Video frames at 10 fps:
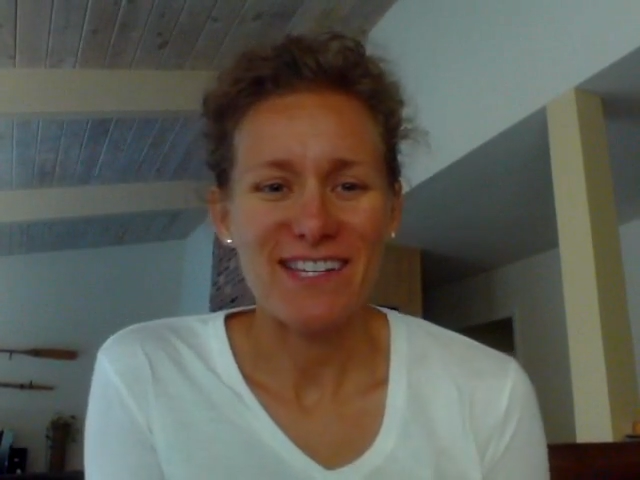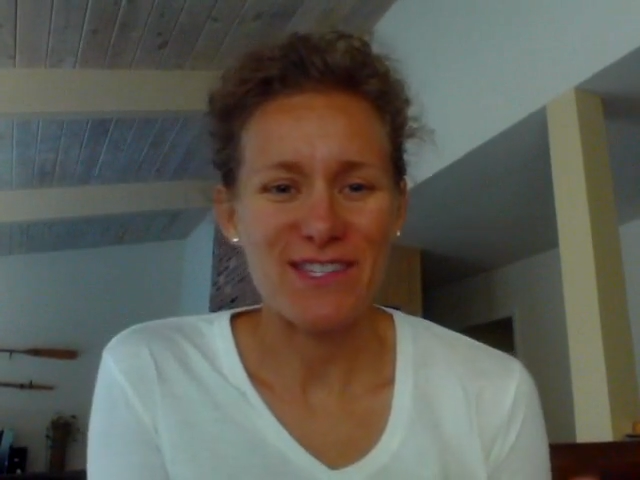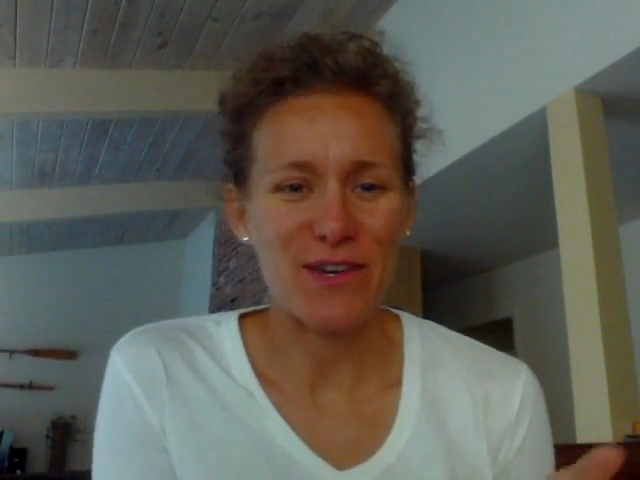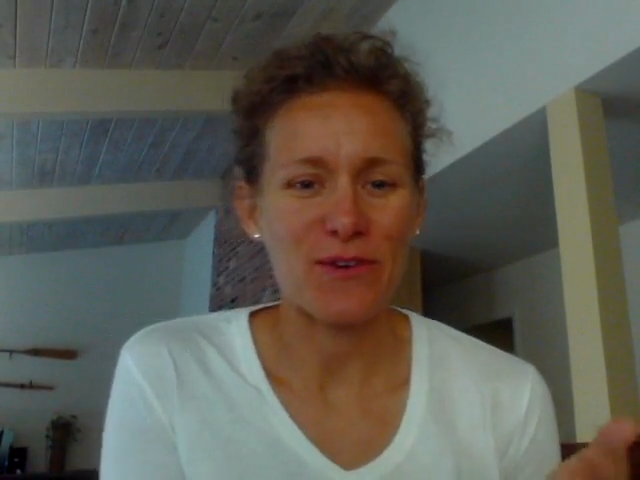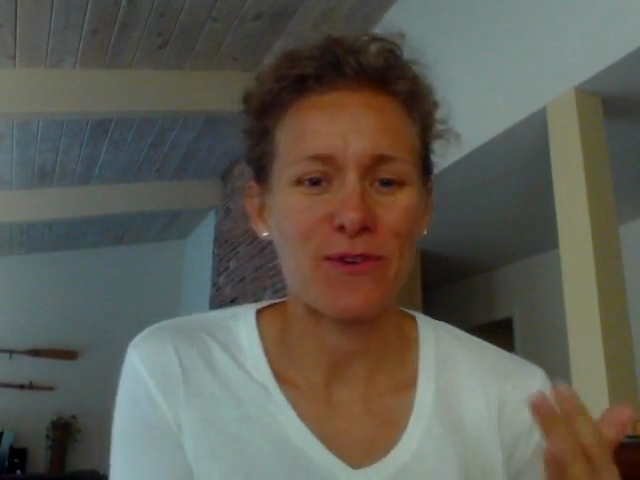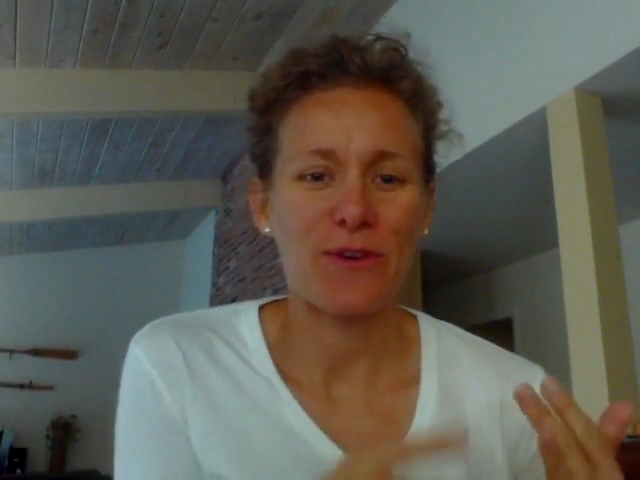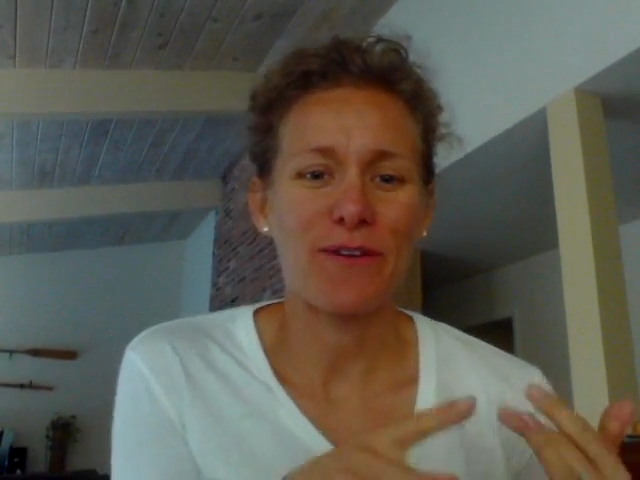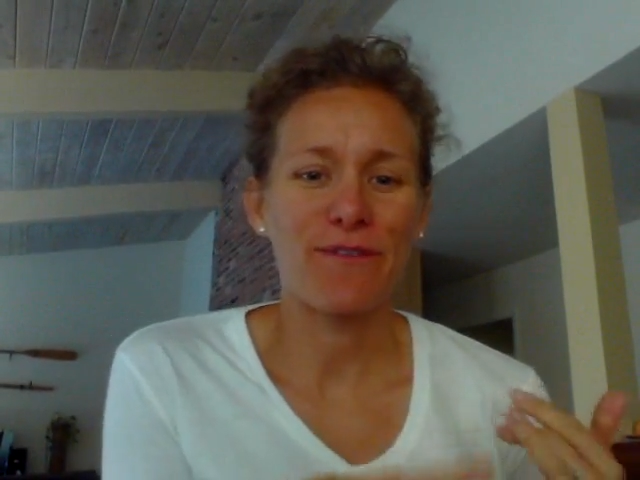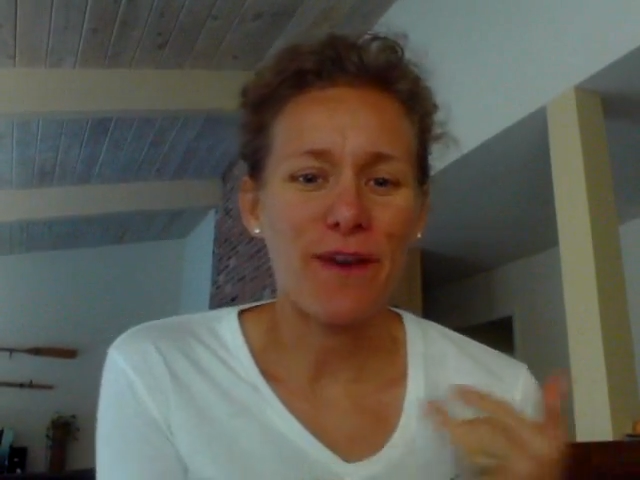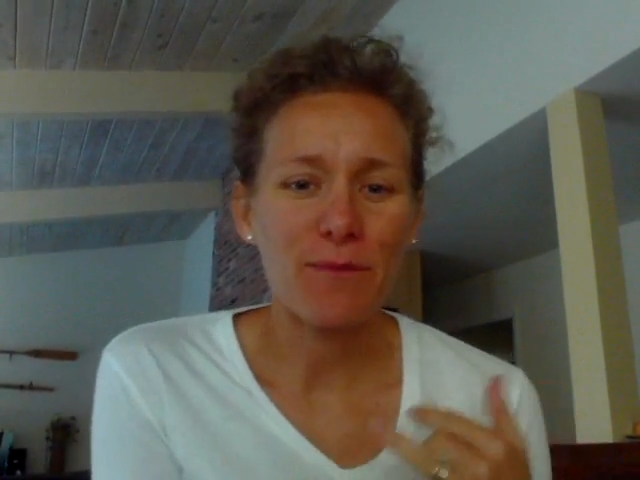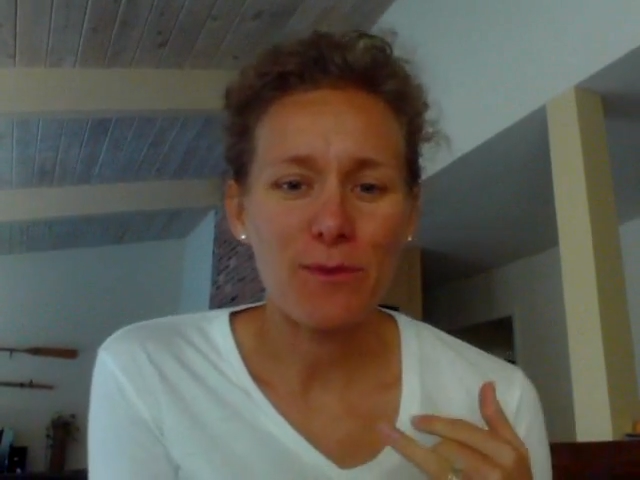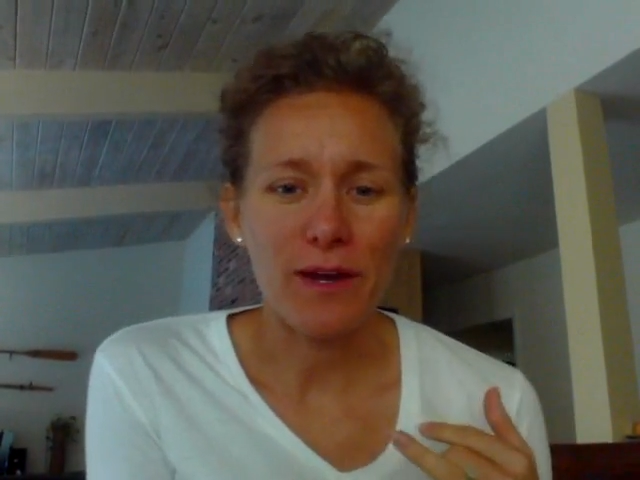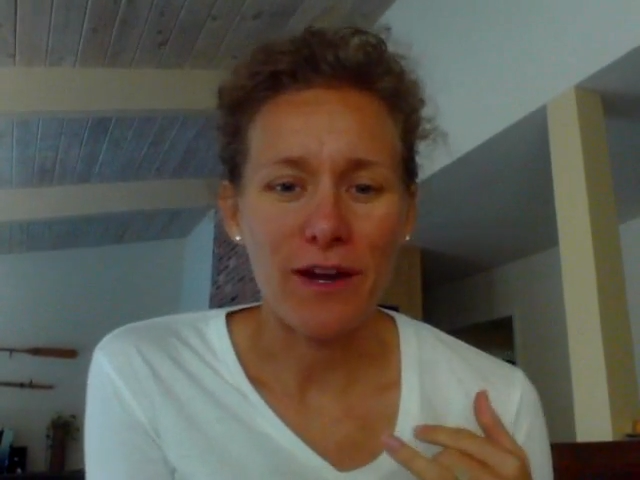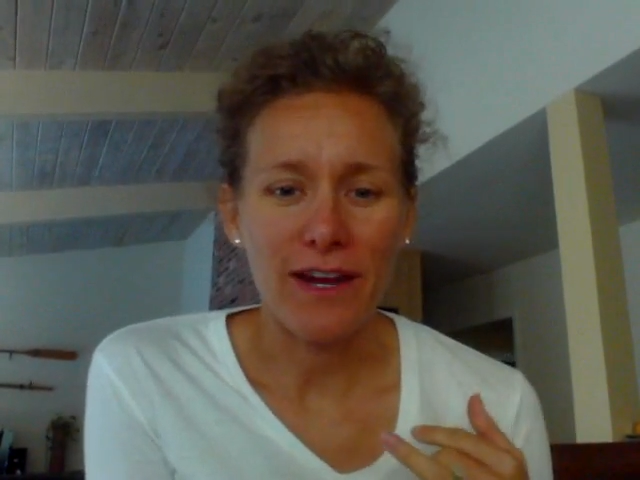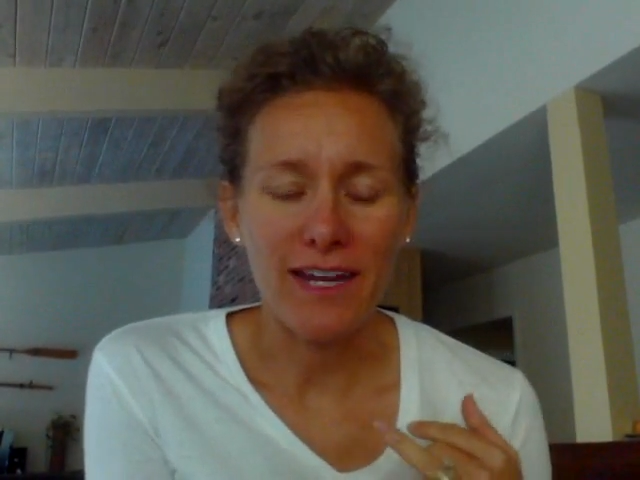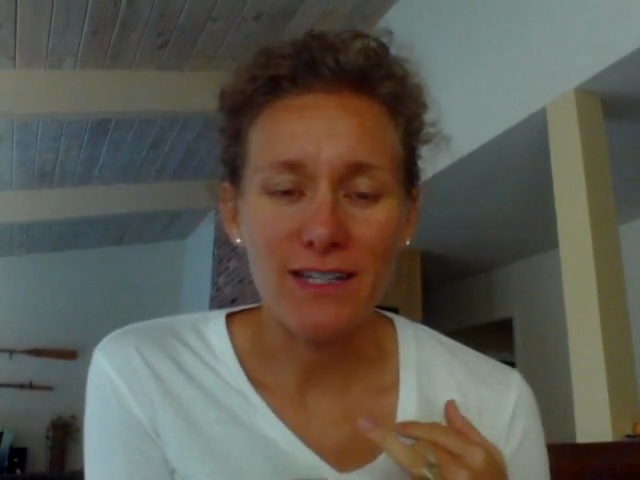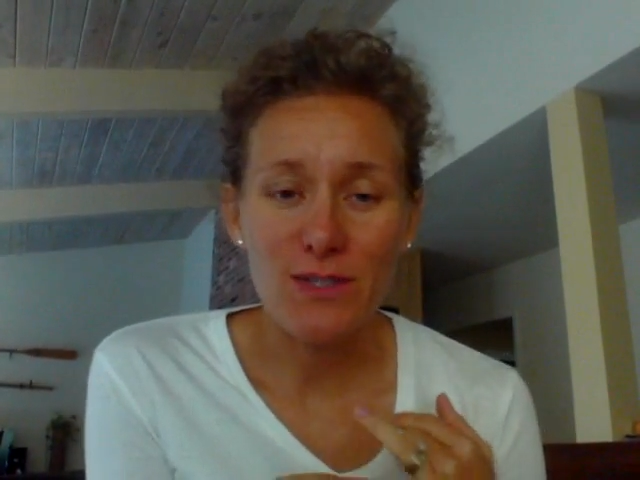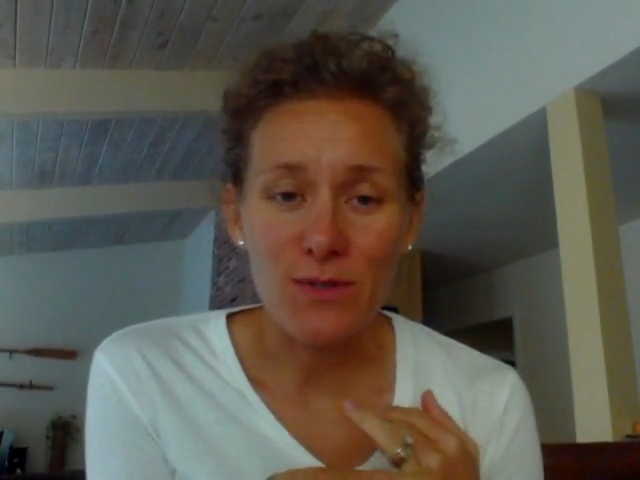So February